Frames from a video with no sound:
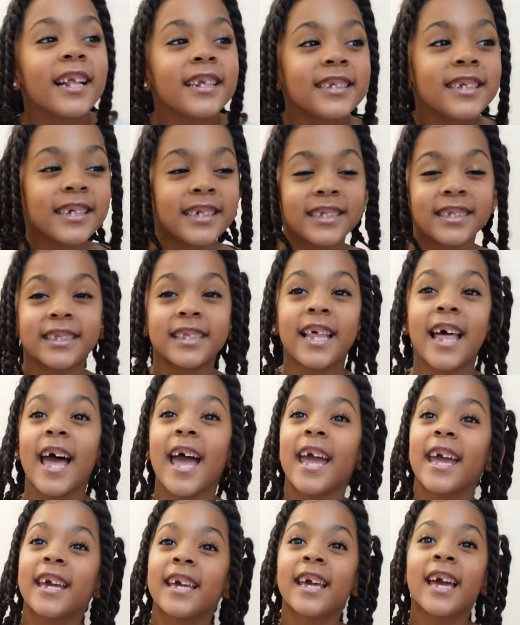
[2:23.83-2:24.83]
Just
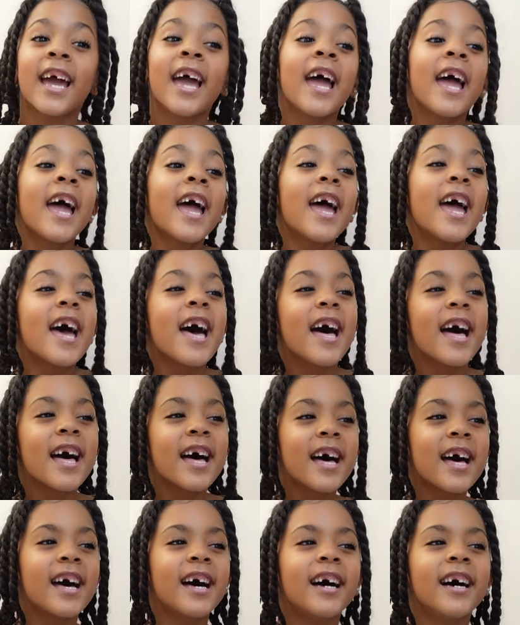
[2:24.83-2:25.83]
like,
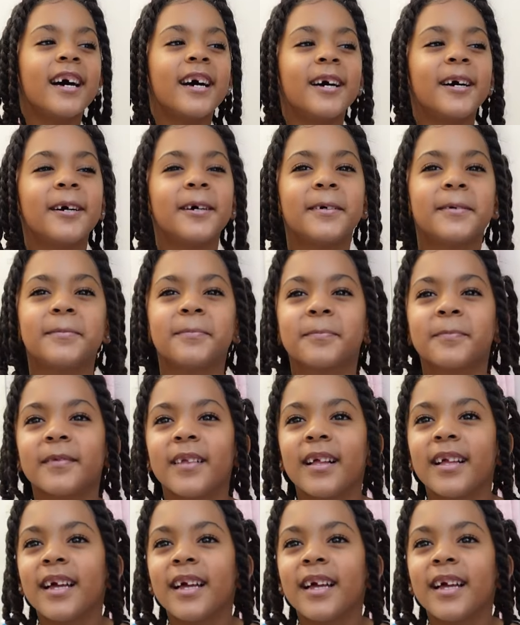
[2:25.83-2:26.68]
um